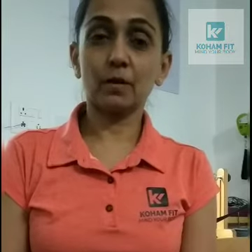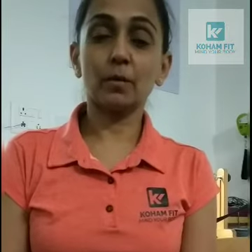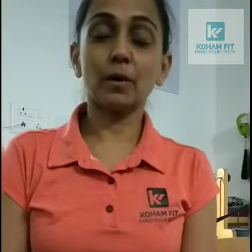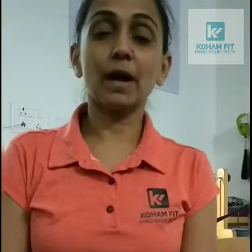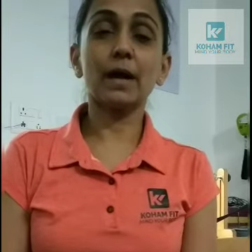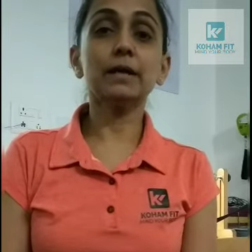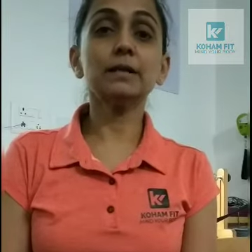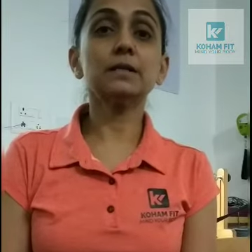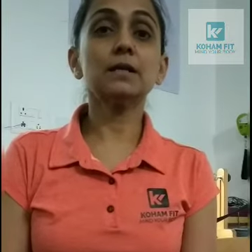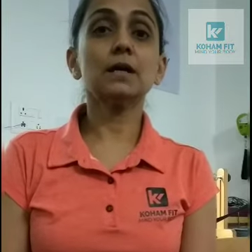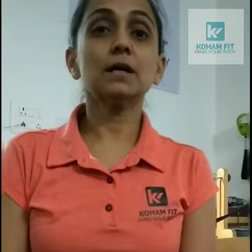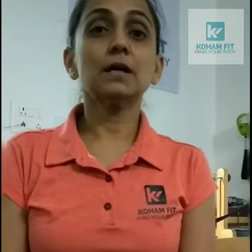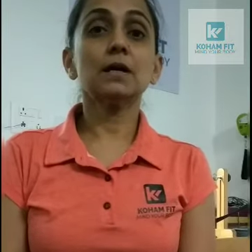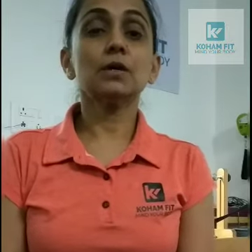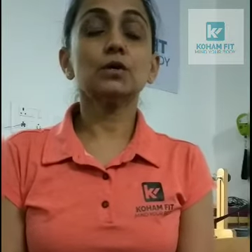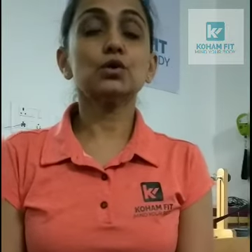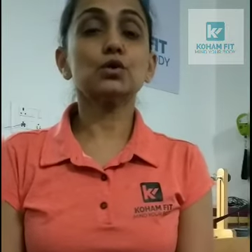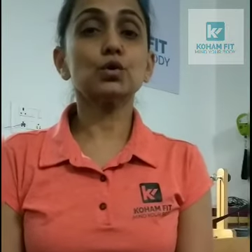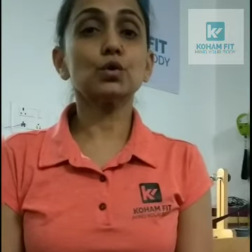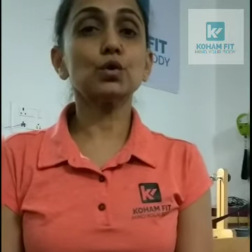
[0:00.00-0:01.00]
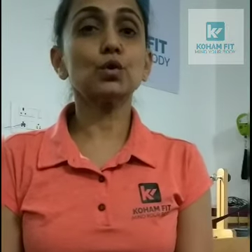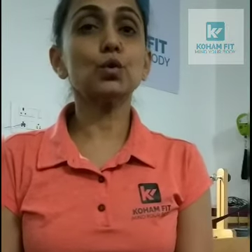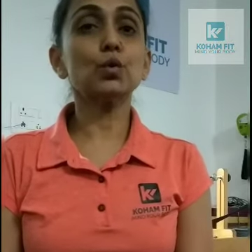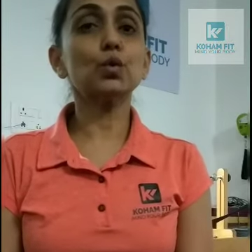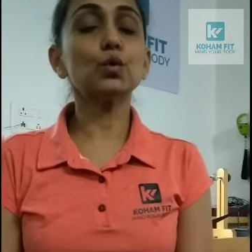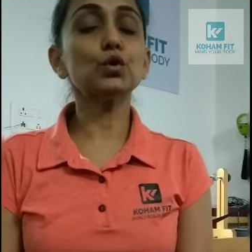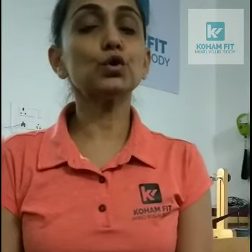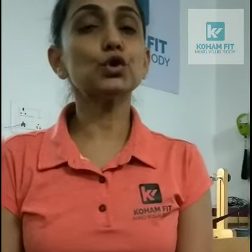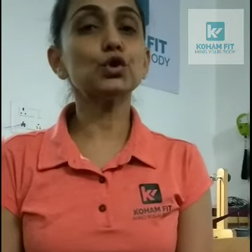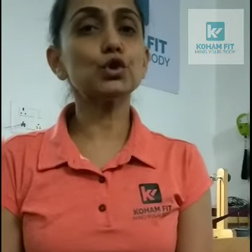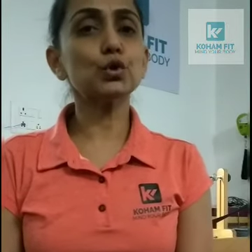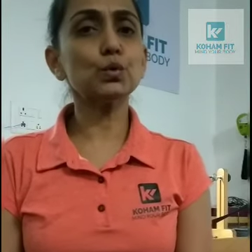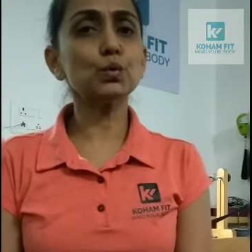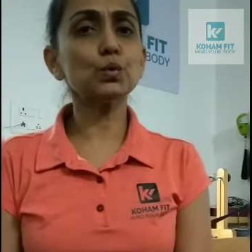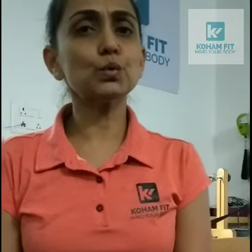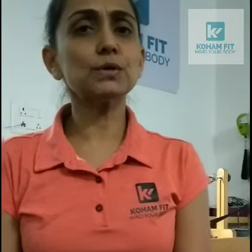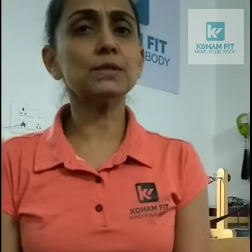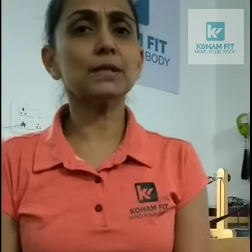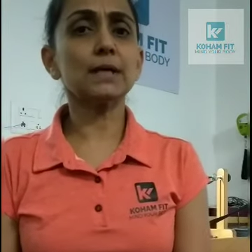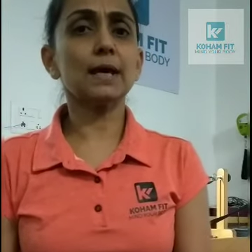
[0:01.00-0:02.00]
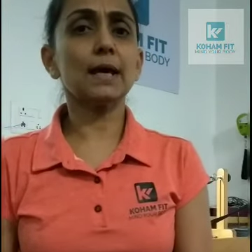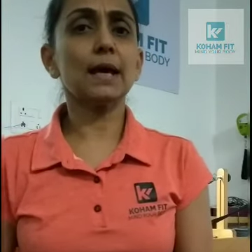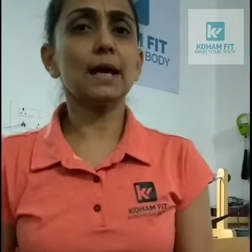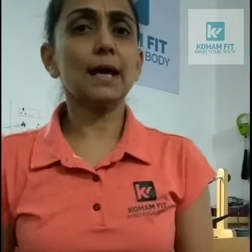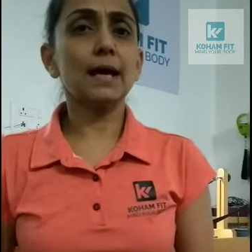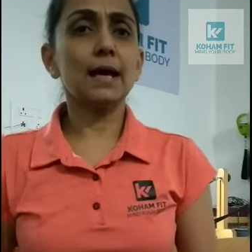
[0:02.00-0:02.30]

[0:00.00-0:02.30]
right? So you could choose